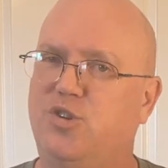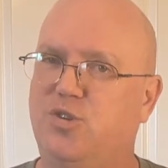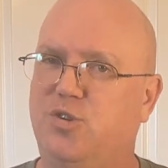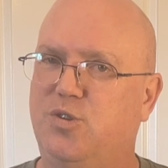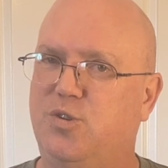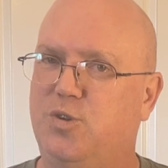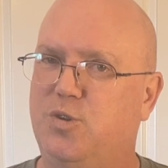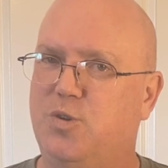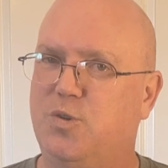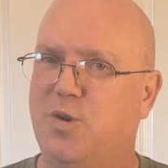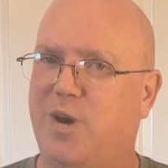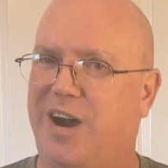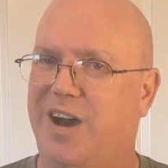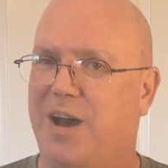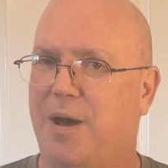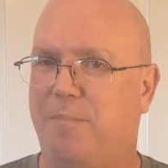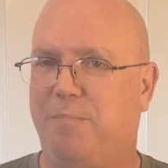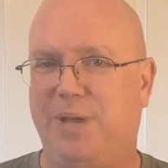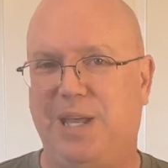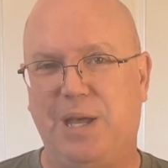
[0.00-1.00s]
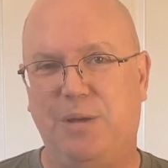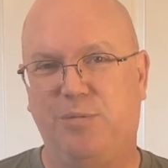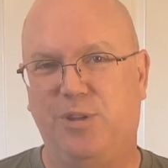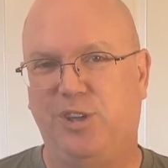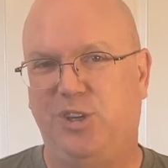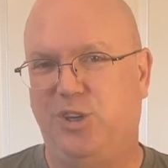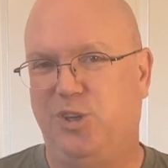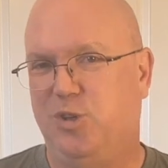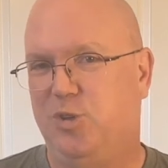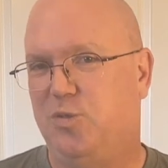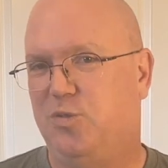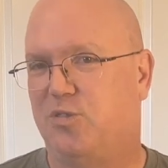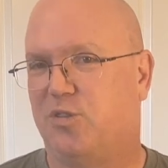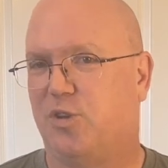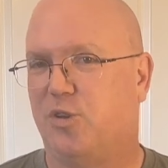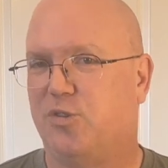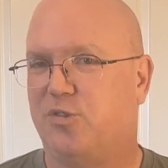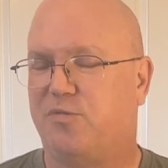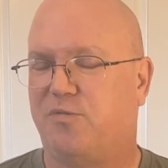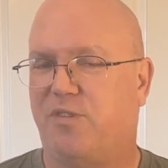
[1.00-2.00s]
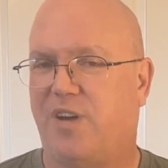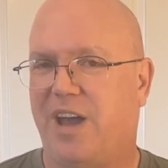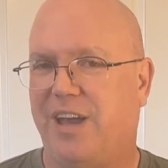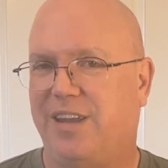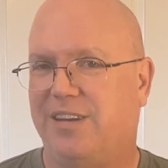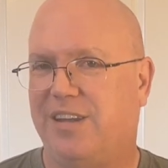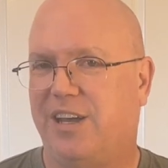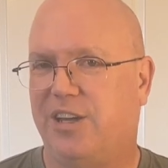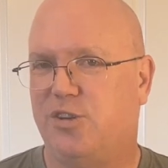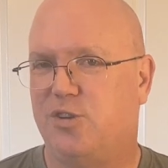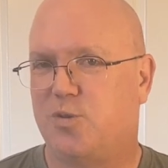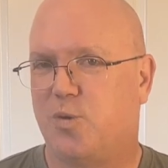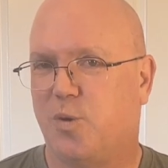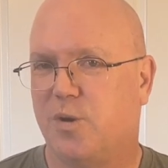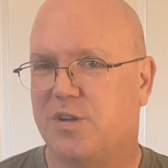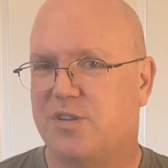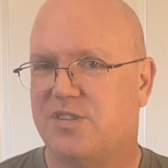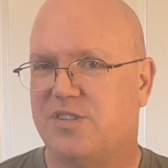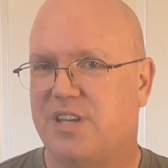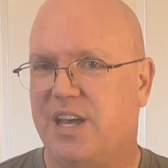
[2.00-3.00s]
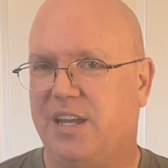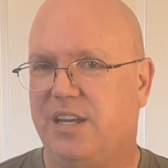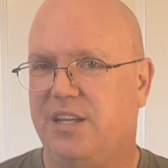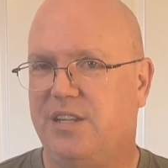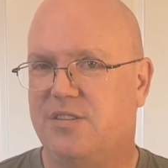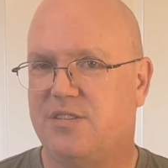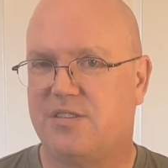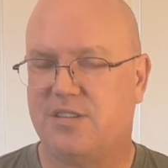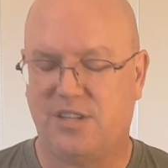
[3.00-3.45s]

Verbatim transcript: to uh, be able to use those finite torque settings,